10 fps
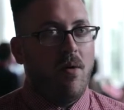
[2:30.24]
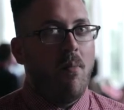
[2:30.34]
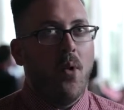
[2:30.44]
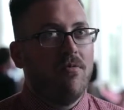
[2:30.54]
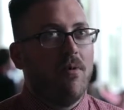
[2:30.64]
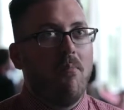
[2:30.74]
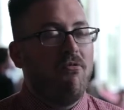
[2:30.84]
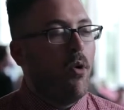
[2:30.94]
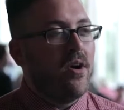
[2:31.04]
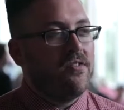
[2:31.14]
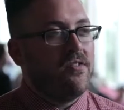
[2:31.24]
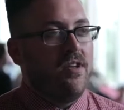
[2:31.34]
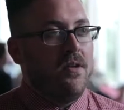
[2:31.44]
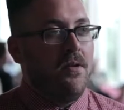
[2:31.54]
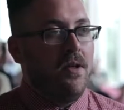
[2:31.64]
more of a voice
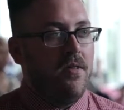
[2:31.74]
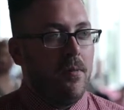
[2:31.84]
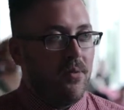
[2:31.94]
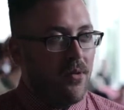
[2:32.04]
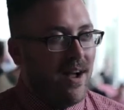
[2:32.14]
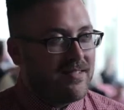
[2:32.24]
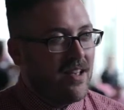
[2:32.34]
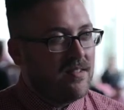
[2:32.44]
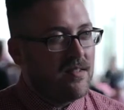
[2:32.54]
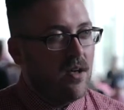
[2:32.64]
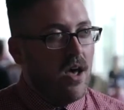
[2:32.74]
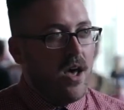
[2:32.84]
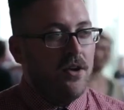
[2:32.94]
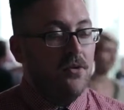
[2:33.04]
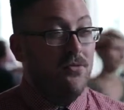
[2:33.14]
in the process
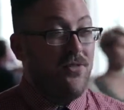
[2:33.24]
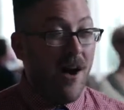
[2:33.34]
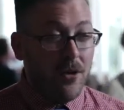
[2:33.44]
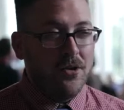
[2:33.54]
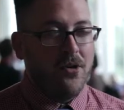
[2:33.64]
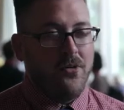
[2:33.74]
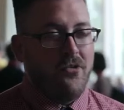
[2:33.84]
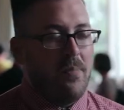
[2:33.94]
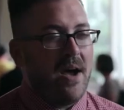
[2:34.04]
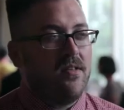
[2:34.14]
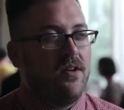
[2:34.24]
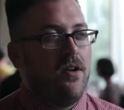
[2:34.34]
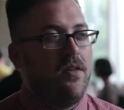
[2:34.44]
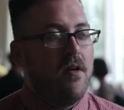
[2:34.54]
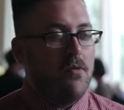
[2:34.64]
and are valued and respected at
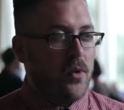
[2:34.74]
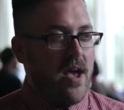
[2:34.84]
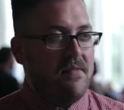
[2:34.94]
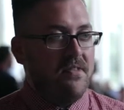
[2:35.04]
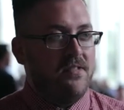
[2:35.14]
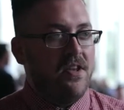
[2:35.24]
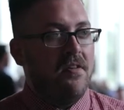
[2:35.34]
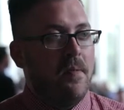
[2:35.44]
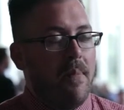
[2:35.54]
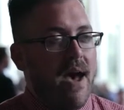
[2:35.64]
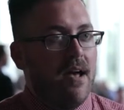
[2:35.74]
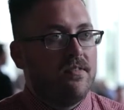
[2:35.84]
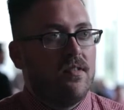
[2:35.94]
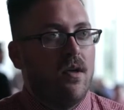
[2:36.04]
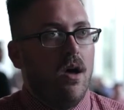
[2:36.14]
a level we haven't seen in the
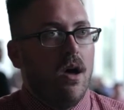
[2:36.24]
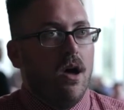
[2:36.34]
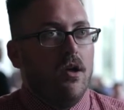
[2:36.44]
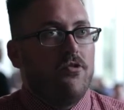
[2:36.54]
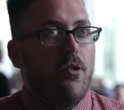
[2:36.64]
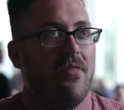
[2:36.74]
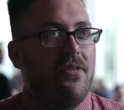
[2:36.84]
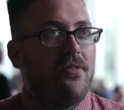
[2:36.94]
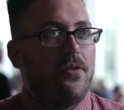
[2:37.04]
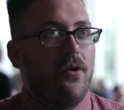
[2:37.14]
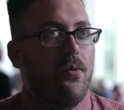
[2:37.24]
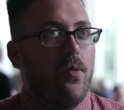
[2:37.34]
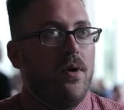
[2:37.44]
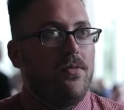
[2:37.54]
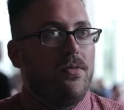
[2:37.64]
past. So I think
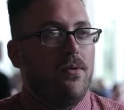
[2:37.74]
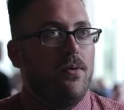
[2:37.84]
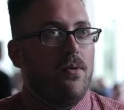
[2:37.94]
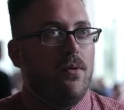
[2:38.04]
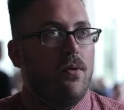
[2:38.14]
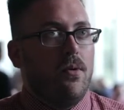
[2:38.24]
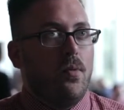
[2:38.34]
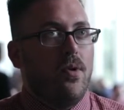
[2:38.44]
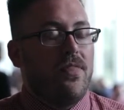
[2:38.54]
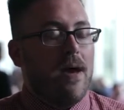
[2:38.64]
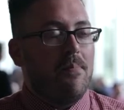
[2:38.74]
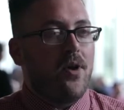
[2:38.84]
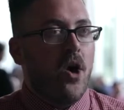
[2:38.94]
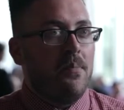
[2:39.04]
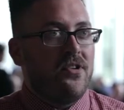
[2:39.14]
with
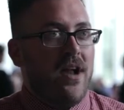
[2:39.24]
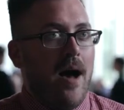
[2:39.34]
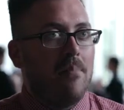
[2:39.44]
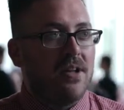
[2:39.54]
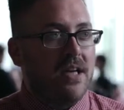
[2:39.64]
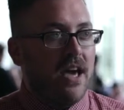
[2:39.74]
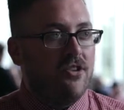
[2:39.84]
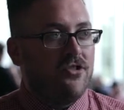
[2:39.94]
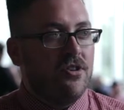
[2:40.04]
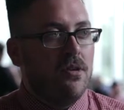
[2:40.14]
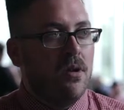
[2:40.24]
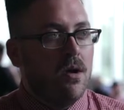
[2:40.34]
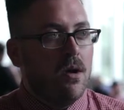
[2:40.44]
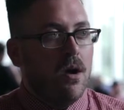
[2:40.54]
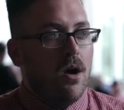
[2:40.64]
that comes an obligation
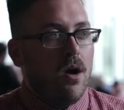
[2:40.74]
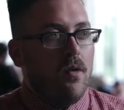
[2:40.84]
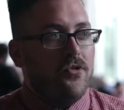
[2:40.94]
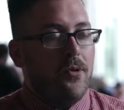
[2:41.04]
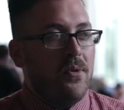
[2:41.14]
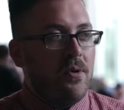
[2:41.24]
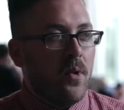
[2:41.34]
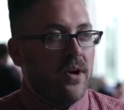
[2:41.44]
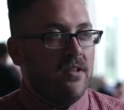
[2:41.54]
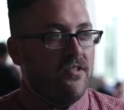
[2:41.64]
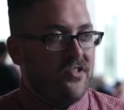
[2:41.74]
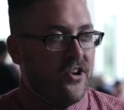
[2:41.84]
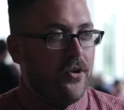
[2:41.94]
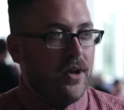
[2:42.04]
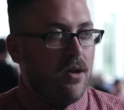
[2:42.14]
to be more
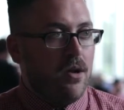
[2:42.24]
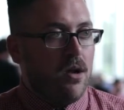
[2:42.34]
considerate.